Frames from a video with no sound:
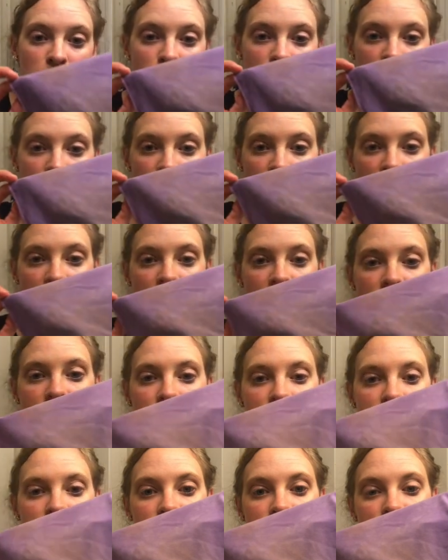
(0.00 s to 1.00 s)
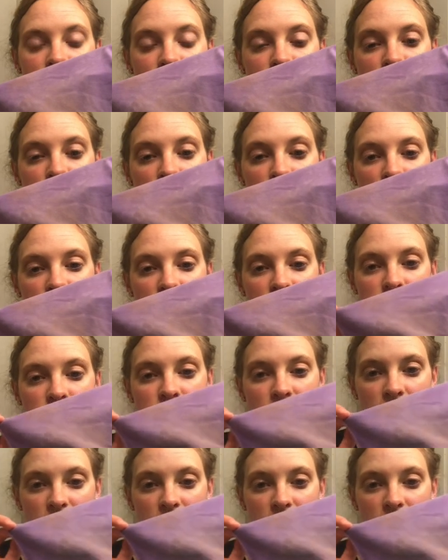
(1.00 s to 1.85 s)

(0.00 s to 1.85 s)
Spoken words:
with that little bit of